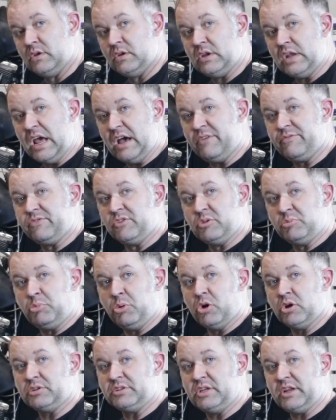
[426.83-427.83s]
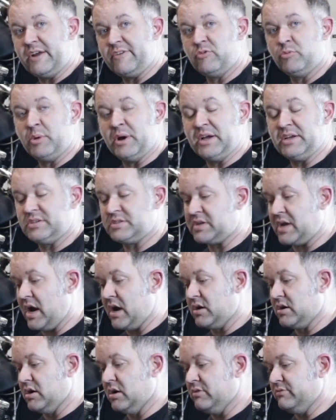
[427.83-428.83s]
Now for the part that everybody's
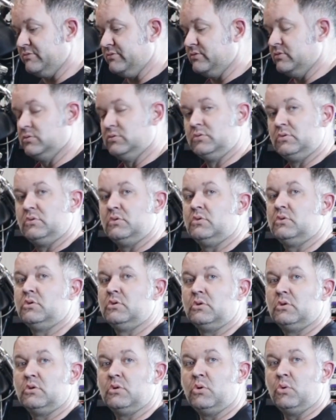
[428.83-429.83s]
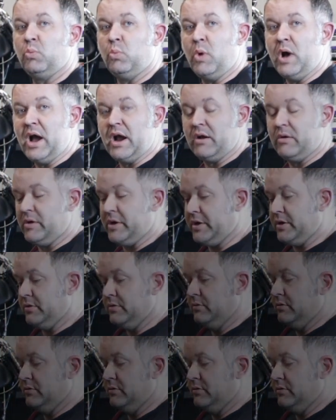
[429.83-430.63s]
scared of. Wiring.